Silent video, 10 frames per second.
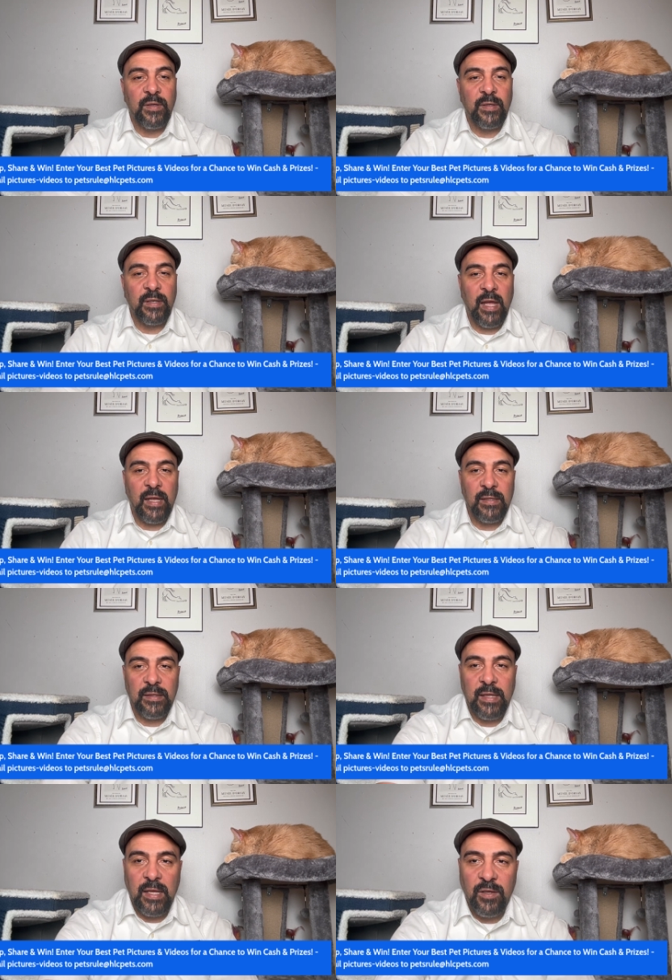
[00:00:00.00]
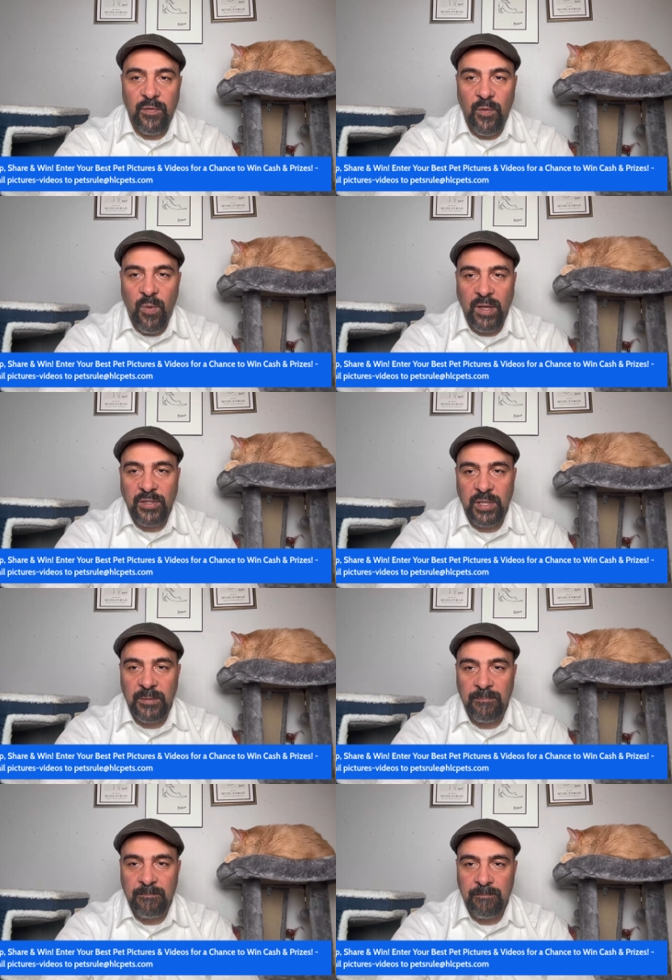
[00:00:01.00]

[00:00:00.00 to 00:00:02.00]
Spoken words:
a good night. Thank you for watching.